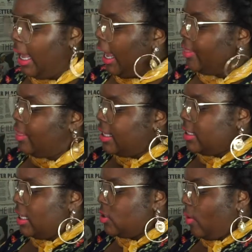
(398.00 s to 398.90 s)
And this
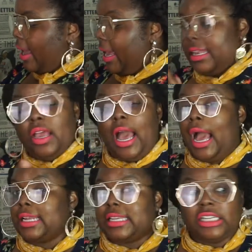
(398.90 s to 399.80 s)
is way, and
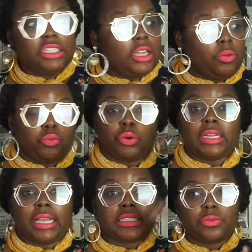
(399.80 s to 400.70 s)
I didn't, when
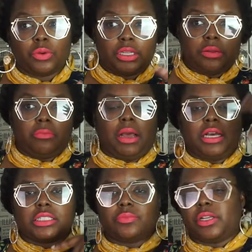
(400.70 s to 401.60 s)
they, when my
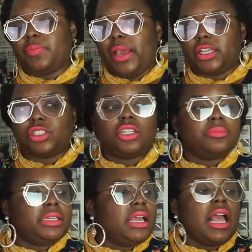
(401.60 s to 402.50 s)
husband brought the package to
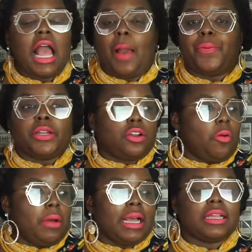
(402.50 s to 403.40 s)
me, I put it on
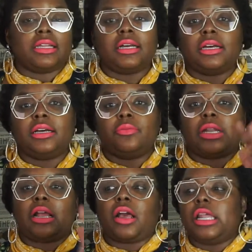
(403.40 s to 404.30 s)
my, um, what
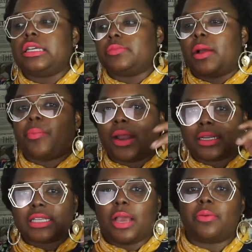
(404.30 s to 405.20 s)
I call it is my
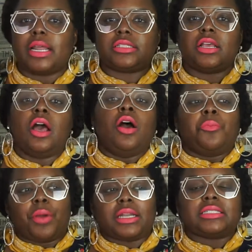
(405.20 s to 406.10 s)
product table. That's
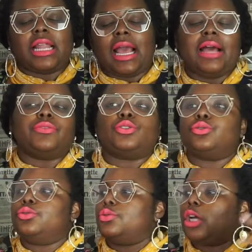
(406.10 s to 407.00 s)
products that I have
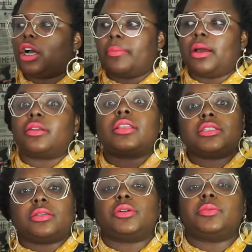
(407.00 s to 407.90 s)
to talk about or things
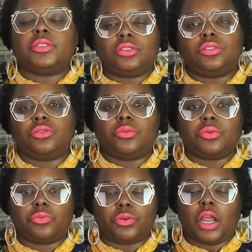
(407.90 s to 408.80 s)
that I'm going to be
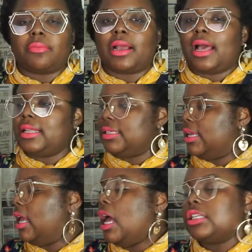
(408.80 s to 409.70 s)
doing regarding my
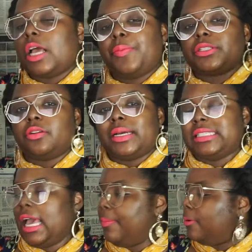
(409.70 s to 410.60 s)
content. So I put it on my
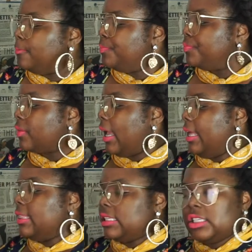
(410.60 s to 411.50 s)
table
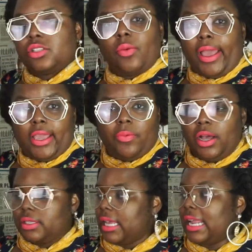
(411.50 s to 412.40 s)
and this is the way it
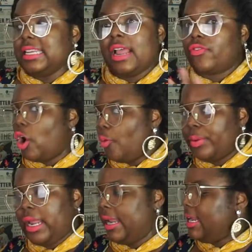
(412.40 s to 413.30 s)
was. I never
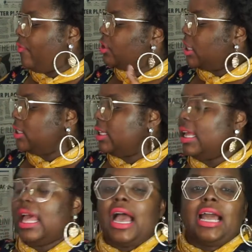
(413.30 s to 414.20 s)
opened it. I never touched it.
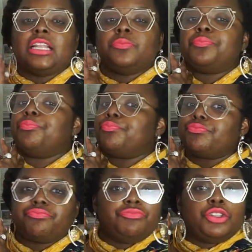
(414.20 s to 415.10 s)
I didn't
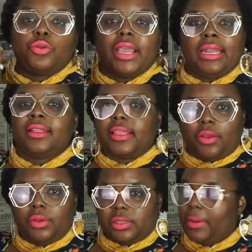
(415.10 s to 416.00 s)
do anything
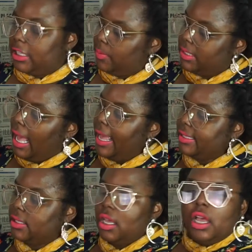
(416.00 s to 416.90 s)
with the box
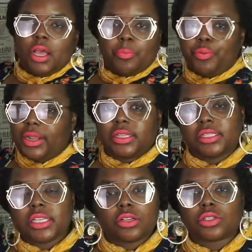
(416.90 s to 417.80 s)
besides break the
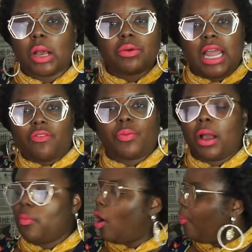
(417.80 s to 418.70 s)
seal so I wouldn't have a
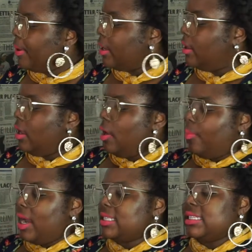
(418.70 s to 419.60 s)
problem opening.
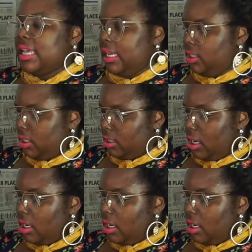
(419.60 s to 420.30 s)
Presentation.